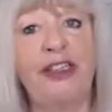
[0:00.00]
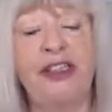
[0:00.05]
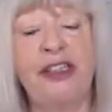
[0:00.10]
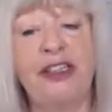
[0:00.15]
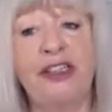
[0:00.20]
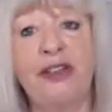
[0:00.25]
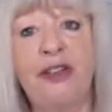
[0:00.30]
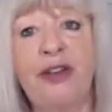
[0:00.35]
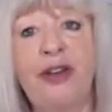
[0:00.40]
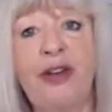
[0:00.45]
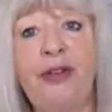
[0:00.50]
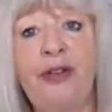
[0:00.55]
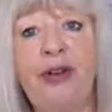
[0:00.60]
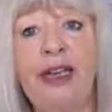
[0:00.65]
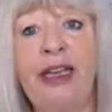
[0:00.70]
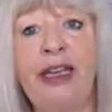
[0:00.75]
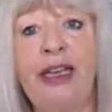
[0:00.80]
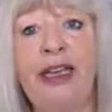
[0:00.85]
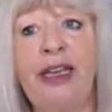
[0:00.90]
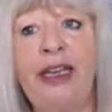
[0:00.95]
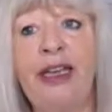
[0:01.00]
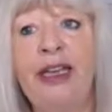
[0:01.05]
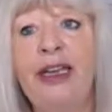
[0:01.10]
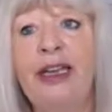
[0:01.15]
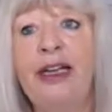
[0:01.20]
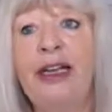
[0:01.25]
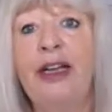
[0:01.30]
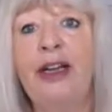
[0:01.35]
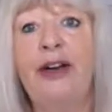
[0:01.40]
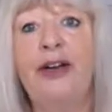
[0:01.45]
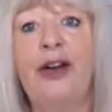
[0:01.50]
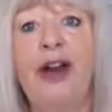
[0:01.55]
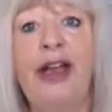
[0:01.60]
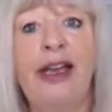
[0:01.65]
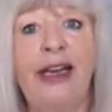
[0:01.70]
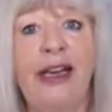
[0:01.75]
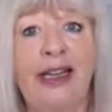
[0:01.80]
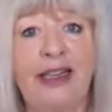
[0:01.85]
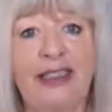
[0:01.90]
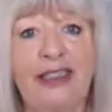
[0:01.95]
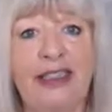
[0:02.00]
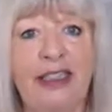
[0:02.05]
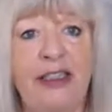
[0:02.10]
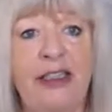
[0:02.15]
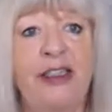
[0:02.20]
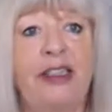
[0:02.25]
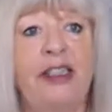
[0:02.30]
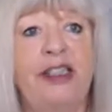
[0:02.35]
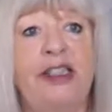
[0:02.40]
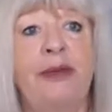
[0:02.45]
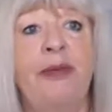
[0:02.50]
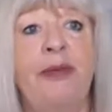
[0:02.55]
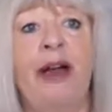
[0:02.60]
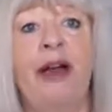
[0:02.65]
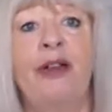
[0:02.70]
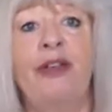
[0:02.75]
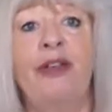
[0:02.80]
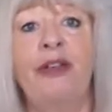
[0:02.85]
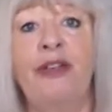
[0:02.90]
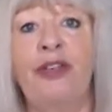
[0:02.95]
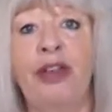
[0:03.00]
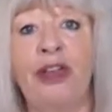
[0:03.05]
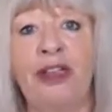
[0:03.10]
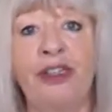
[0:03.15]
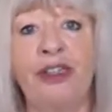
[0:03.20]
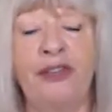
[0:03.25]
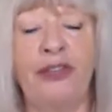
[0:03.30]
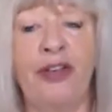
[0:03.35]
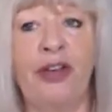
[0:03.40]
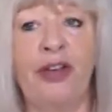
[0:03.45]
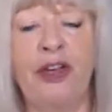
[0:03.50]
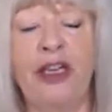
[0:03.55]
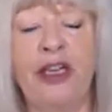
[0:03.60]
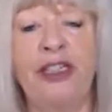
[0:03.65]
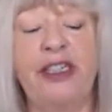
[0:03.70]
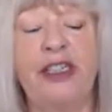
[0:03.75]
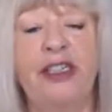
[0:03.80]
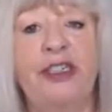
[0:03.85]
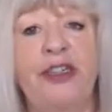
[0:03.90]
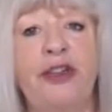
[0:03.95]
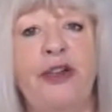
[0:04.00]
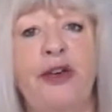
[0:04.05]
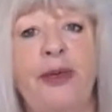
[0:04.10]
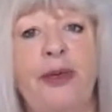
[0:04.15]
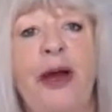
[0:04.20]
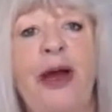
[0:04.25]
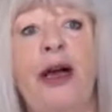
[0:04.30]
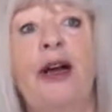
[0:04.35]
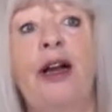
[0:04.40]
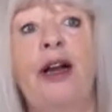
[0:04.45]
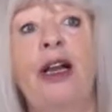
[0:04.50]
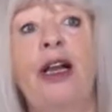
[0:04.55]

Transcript: There's 3 really great lessons. It's about, the first few lessons are about